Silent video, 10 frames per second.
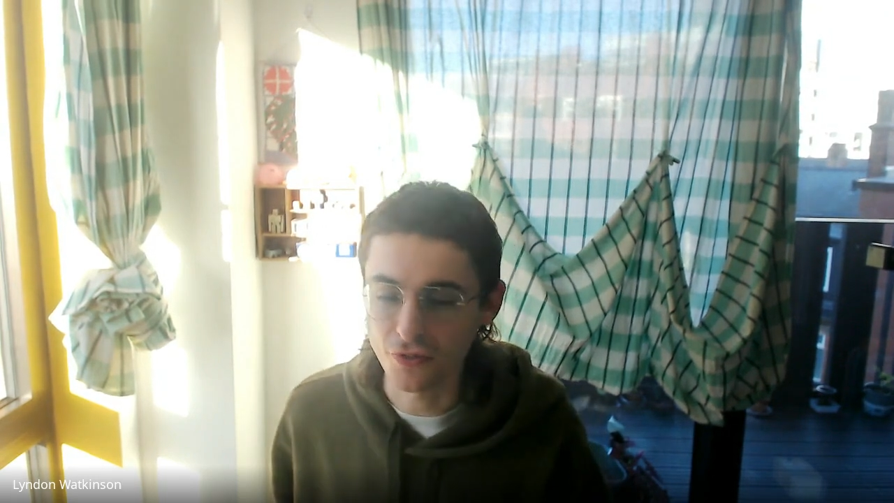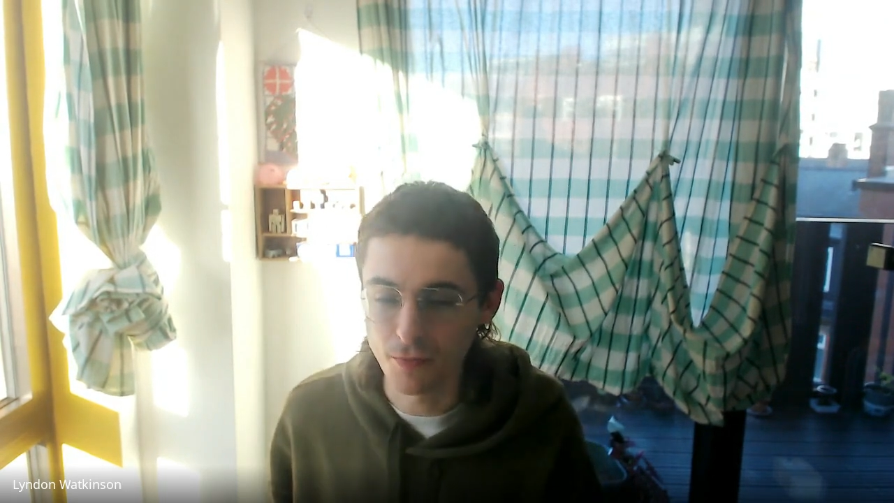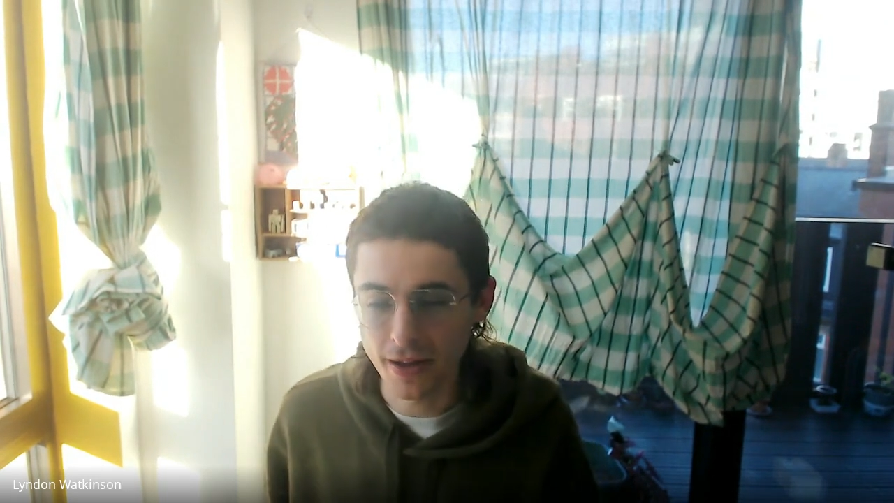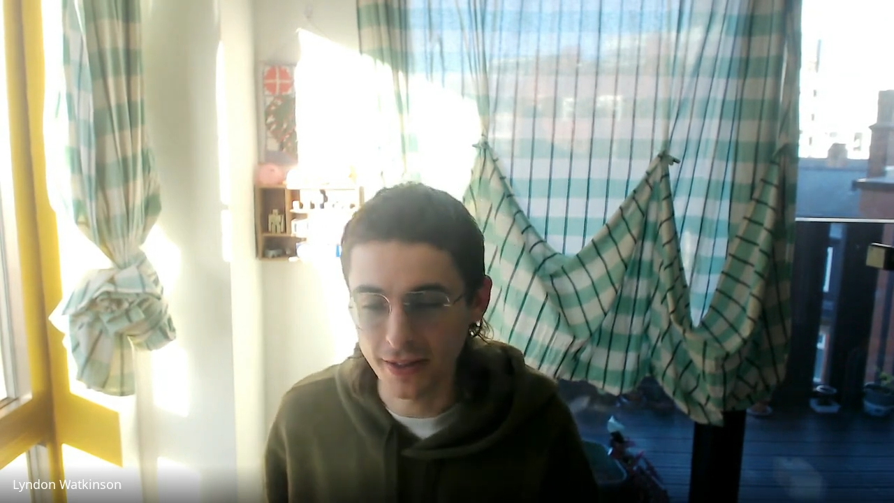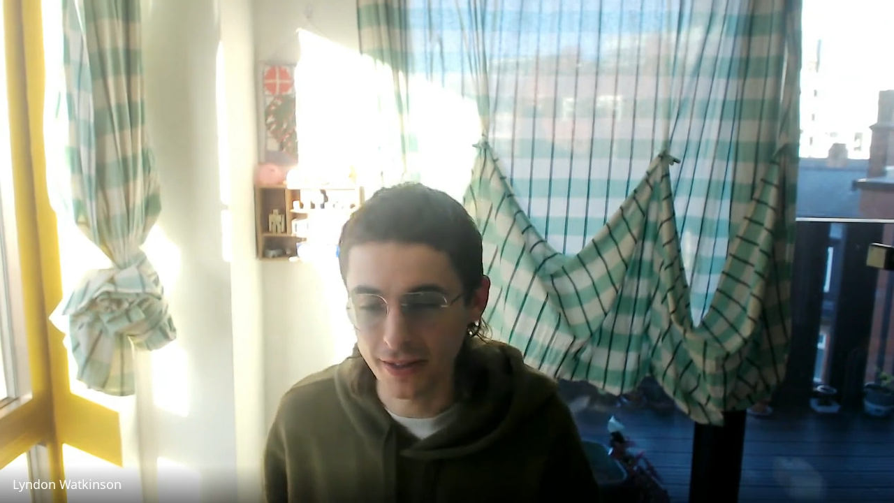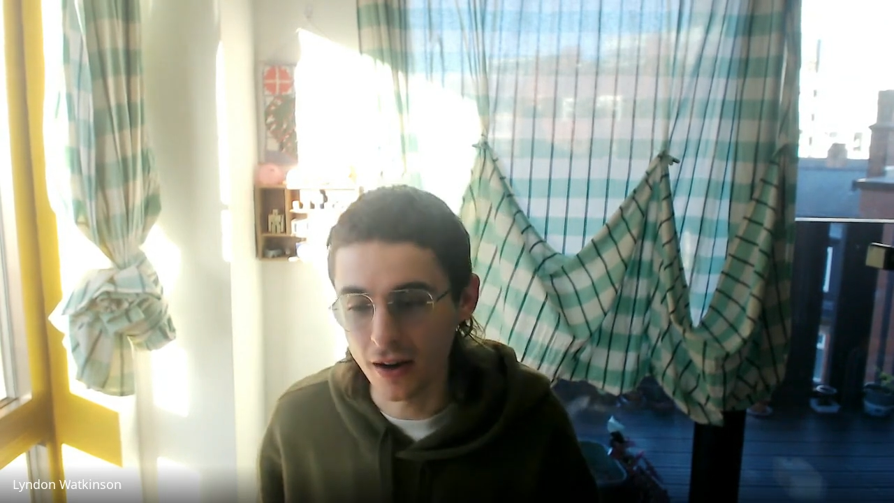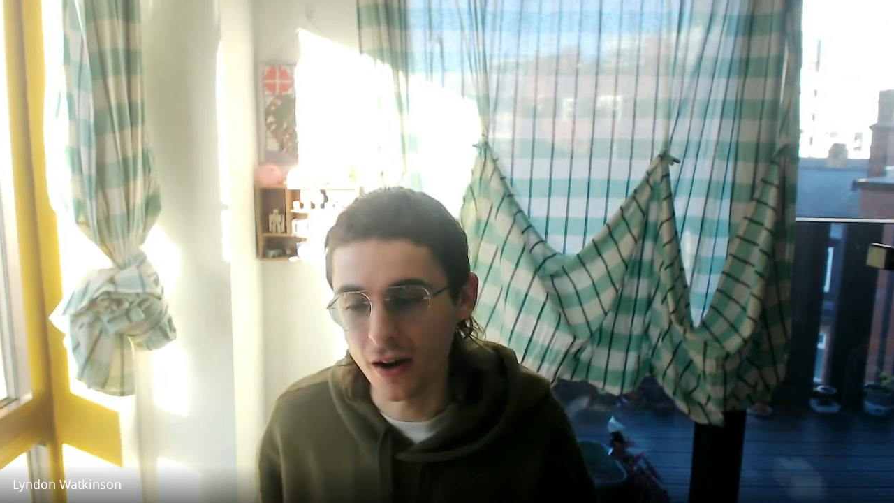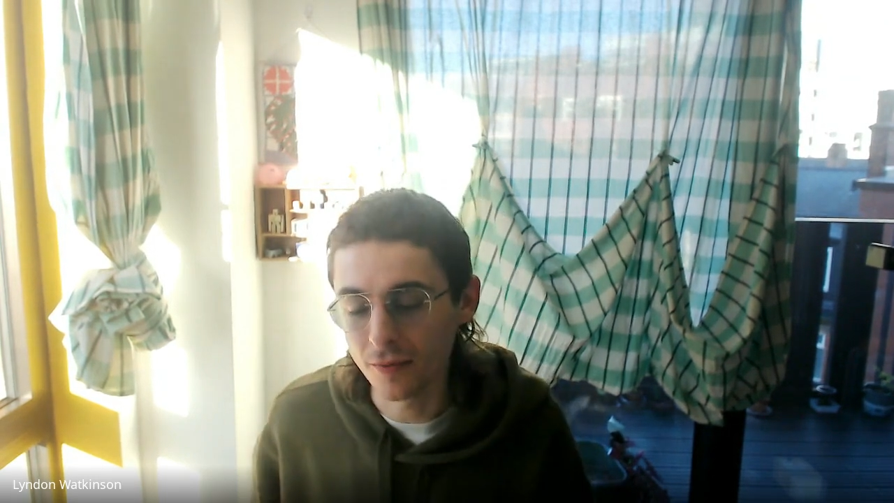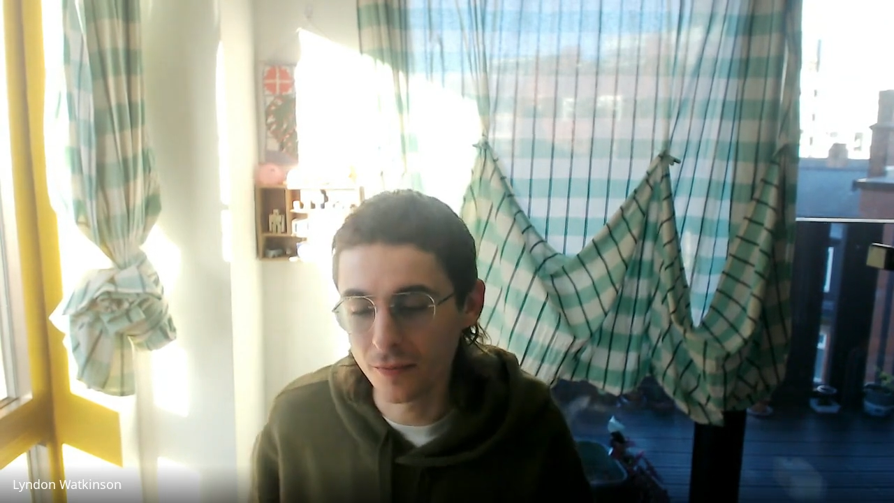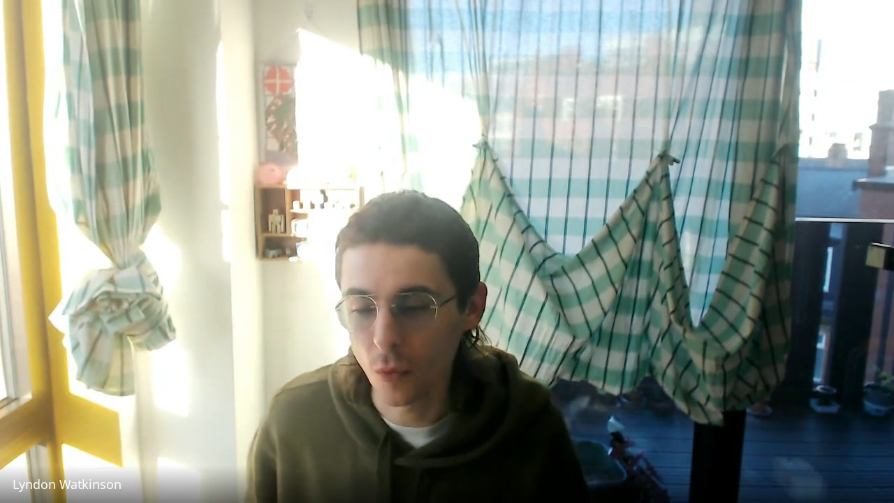from making
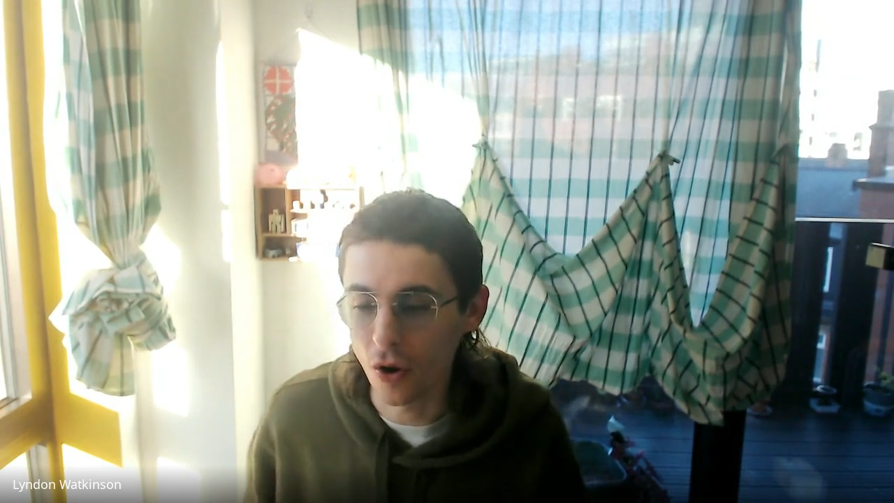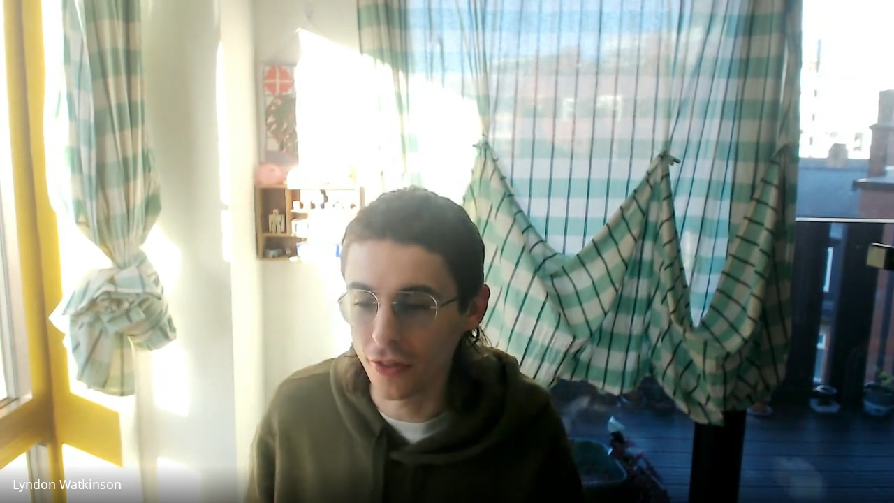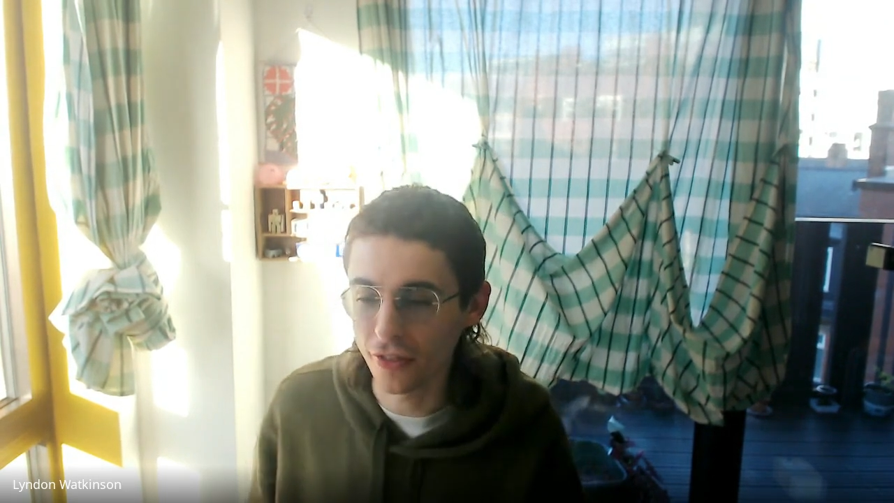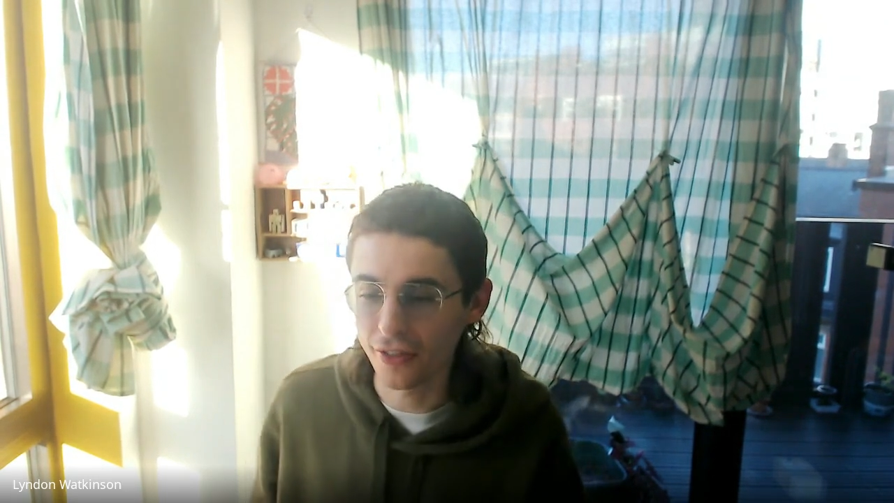art? What are the